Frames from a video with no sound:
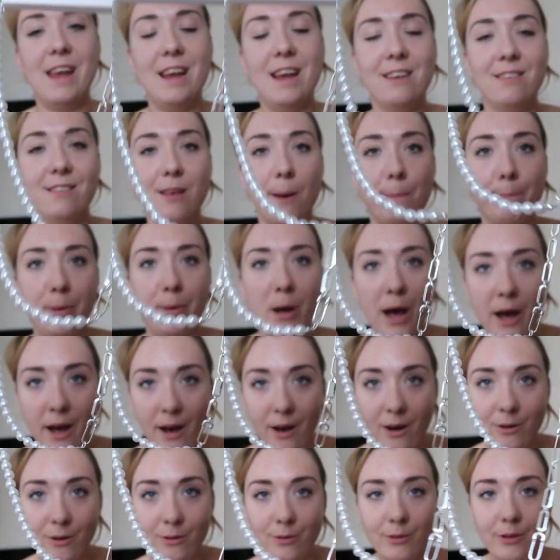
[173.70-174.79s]
is
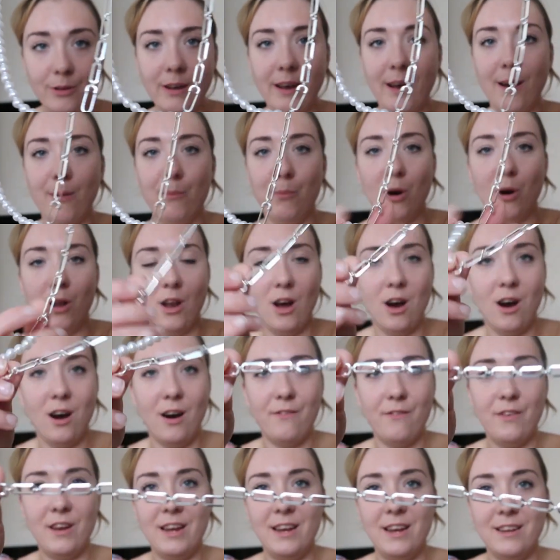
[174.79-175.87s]
pearls and one
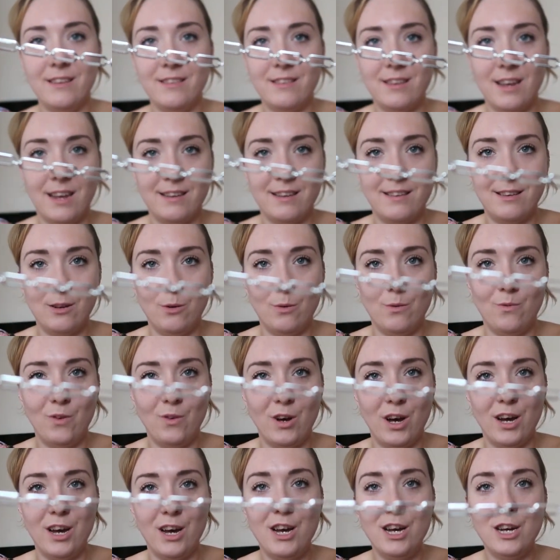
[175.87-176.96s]
half is a
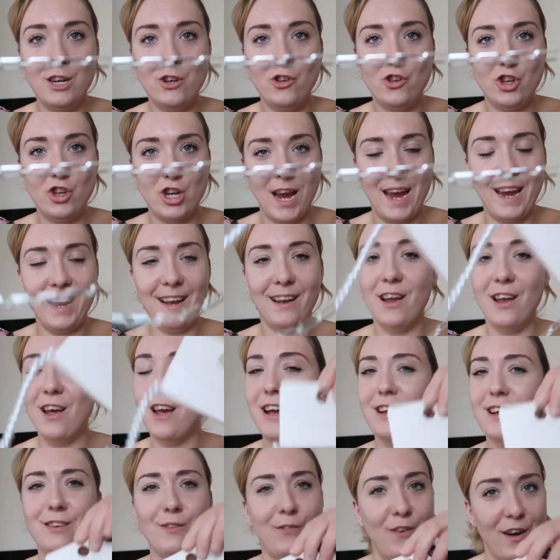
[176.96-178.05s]
silver chain.
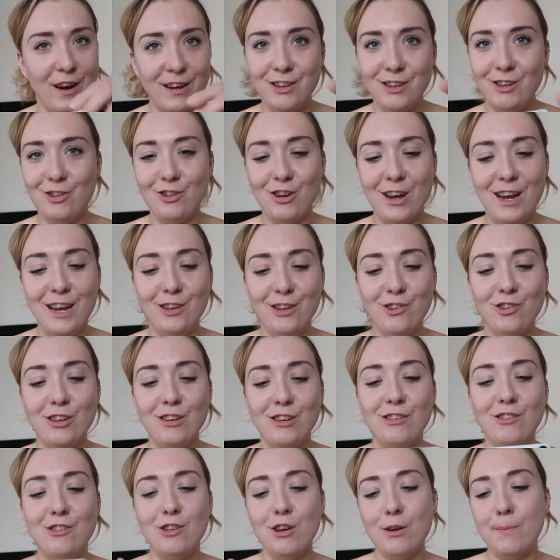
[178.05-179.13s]
It's very strange.
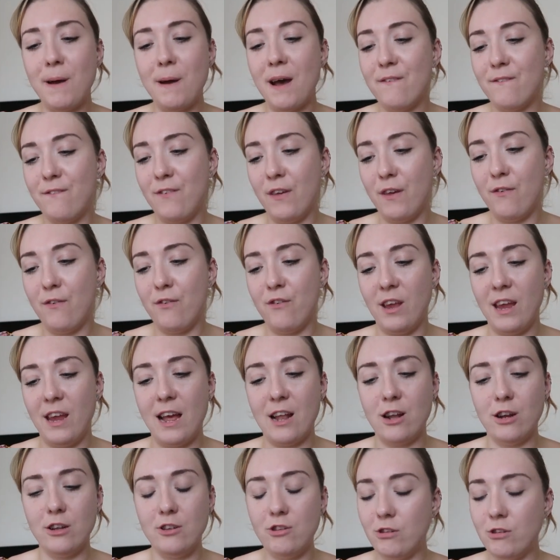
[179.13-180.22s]
It's £2.50
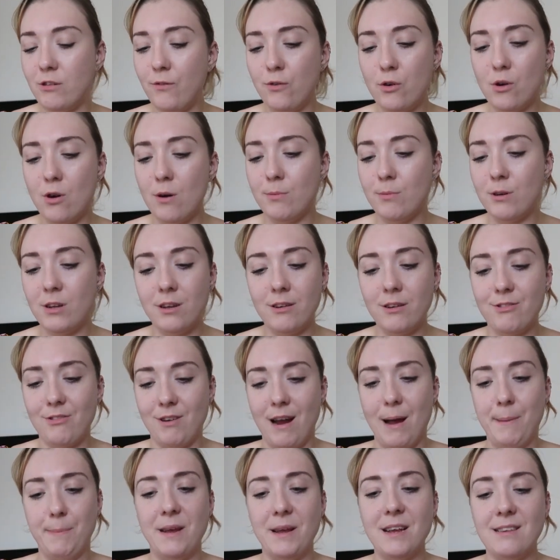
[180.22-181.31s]
and I just thought I'm going to
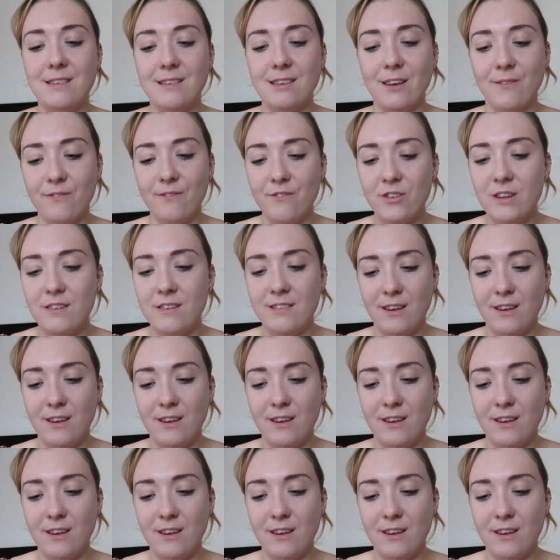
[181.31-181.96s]
grab it. It's something